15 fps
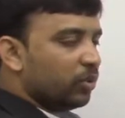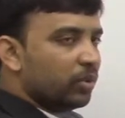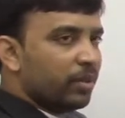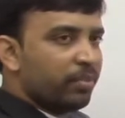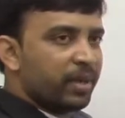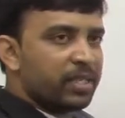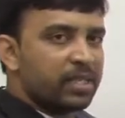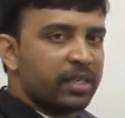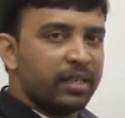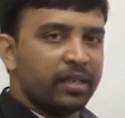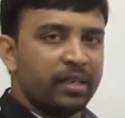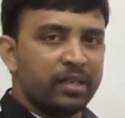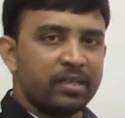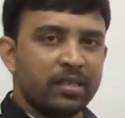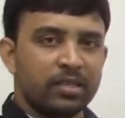the pressure
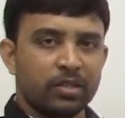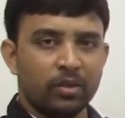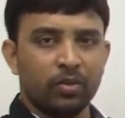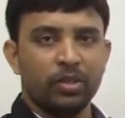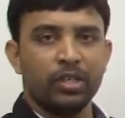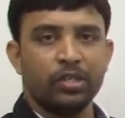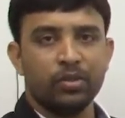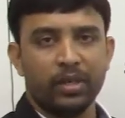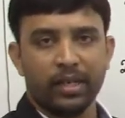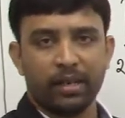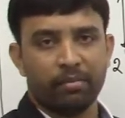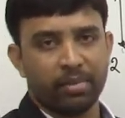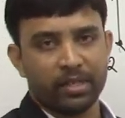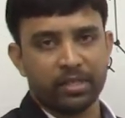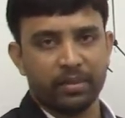increases only during
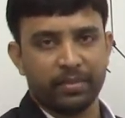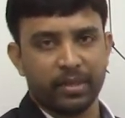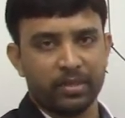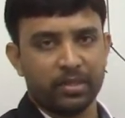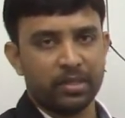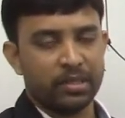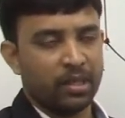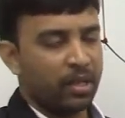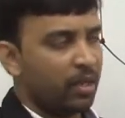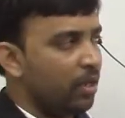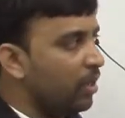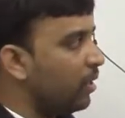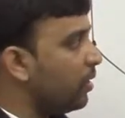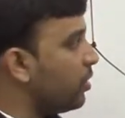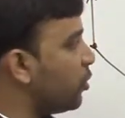compression process.
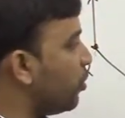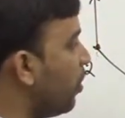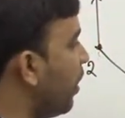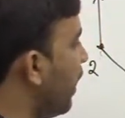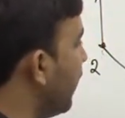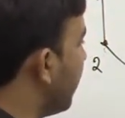So I